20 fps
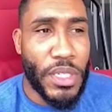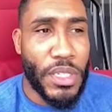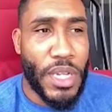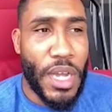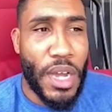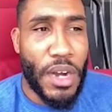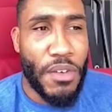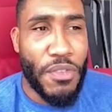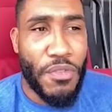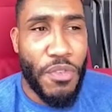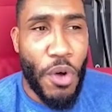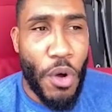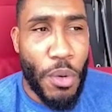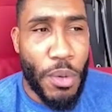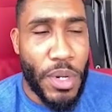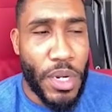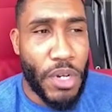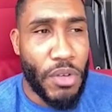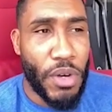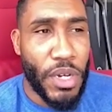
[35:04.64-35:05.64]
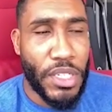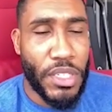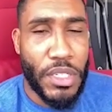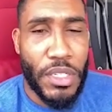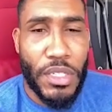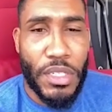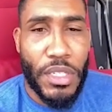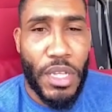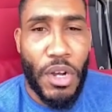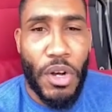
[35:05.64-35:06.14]
kind of forward aggression
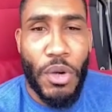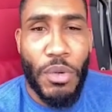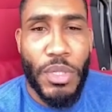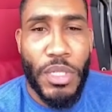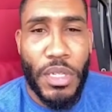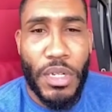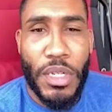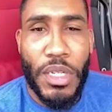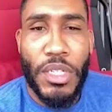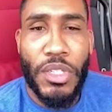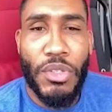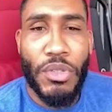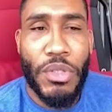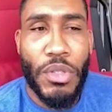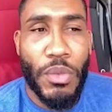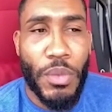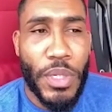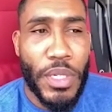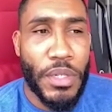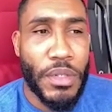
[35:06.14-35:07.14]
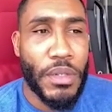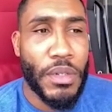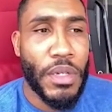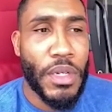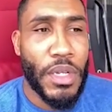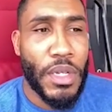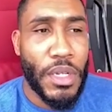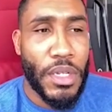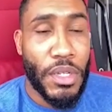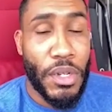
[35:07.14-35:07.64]
is not always going to get you the win.
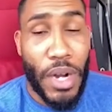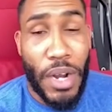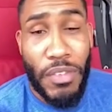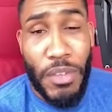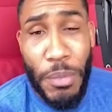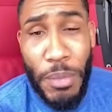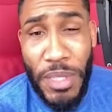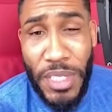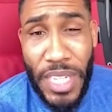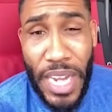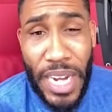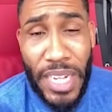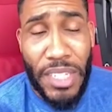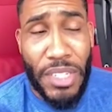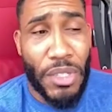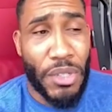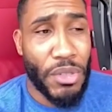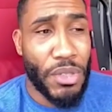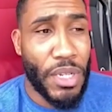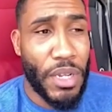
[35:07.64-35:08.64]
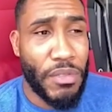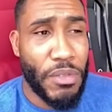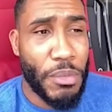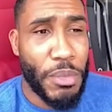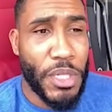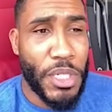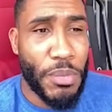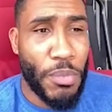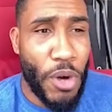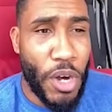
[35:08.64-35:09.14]
You have to be tactical. You have to be
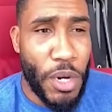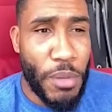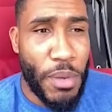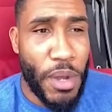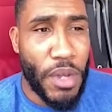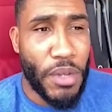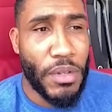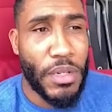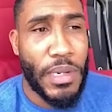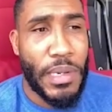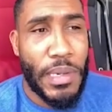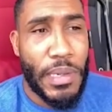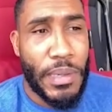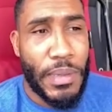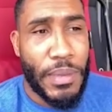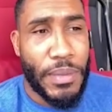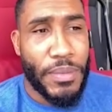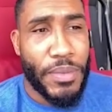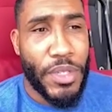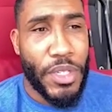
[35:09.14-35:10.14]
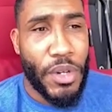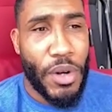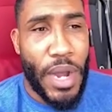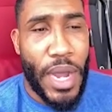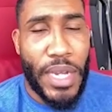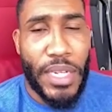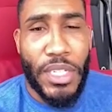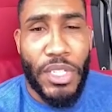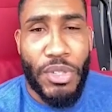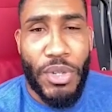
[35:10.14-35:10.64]
smart about, you know,
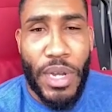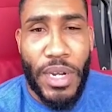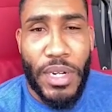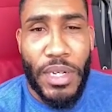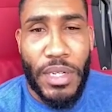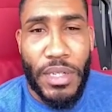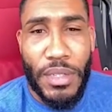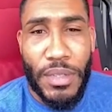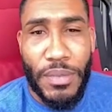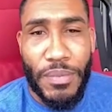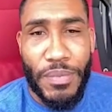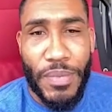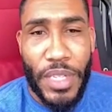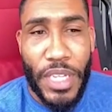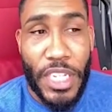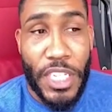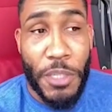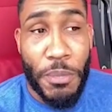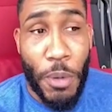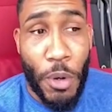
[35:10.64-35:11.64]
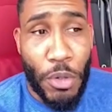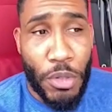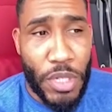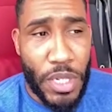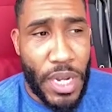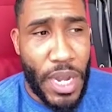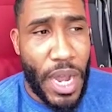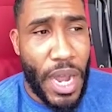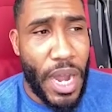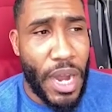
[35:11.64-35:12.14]
how you're trying to expose a
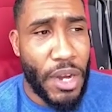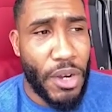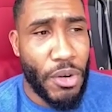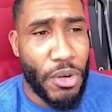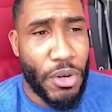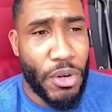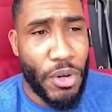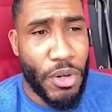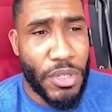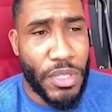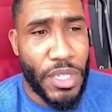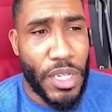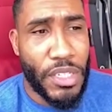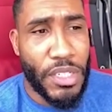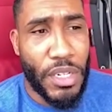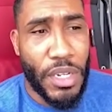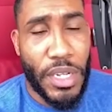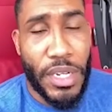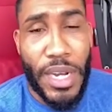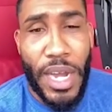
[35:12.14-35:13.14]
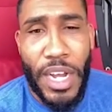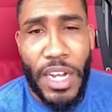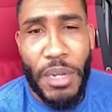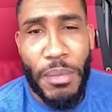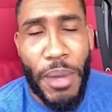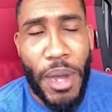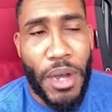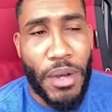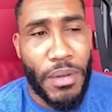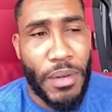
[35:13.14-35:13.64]
guy or essentially knock him
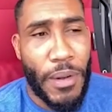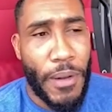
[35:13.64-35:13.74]
out.